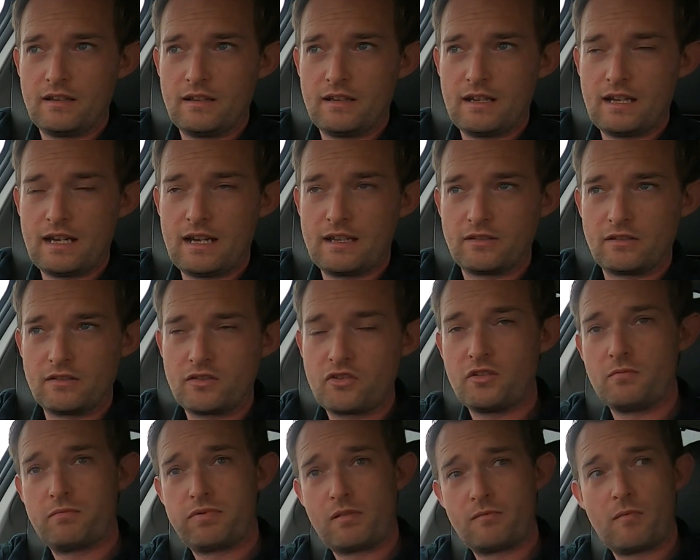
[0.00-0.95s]
adults.
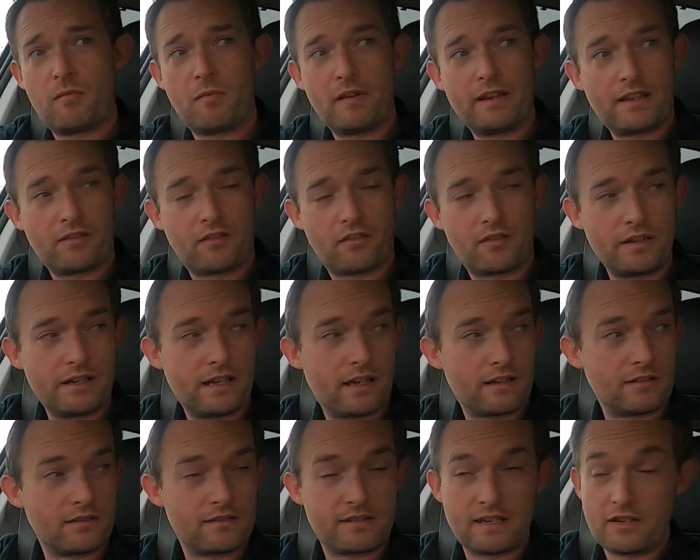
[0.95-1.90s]
You probably get 3
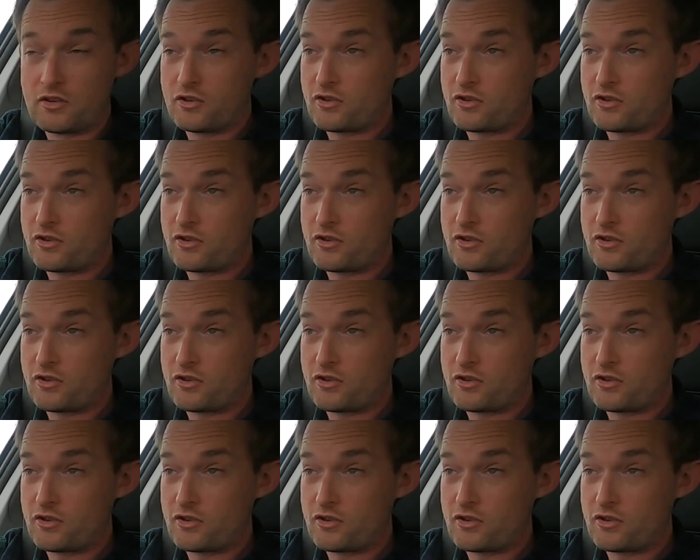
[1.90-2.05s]
adults in.